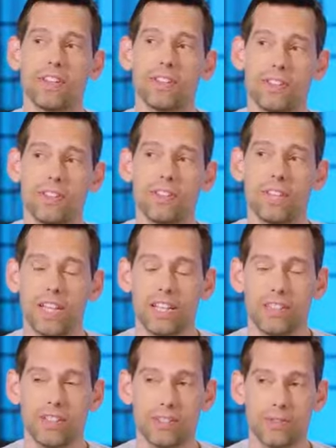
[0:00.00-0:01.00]
the little old
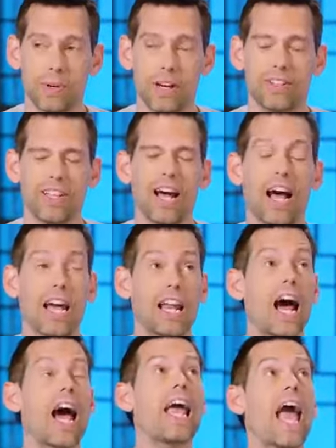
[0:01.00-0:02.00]
lady turns around and
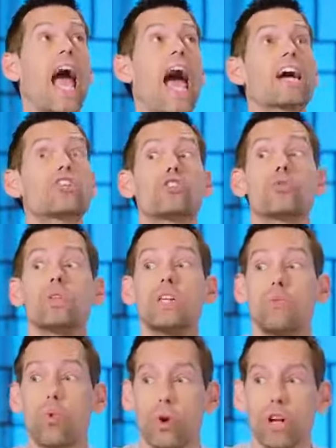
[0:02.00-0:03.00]
I
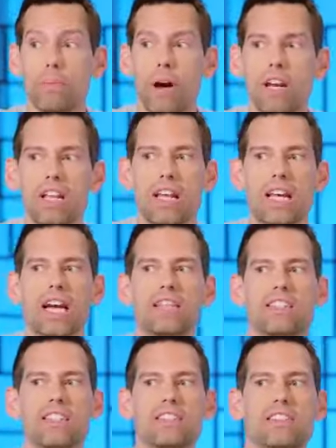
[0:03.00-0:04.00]
actually worry about it, like I
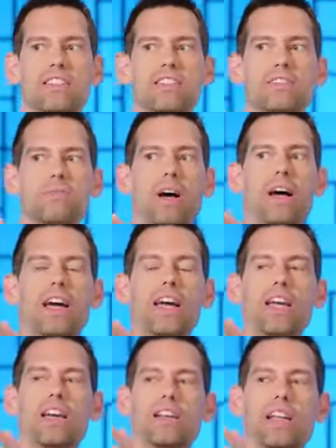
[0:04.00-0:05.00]
distance
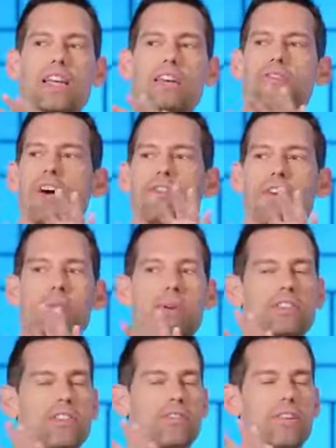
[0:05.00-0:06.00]
like if I find
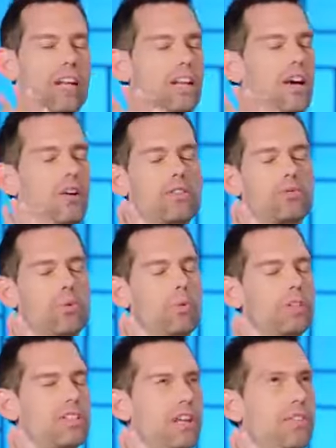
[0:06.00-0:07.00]
myself and I know this
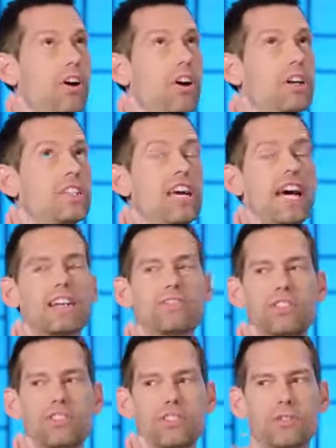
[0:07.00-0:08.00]
woman is gonna have a heart attack,
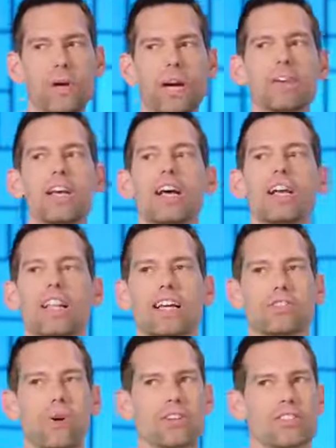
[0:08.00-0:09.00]
she turns around,
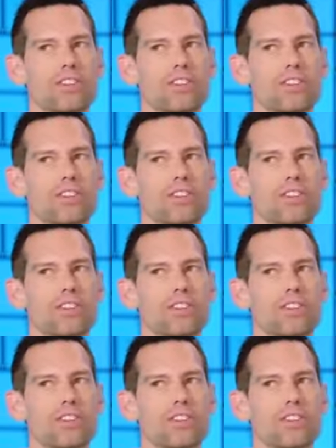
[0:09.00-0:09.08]
like so I'll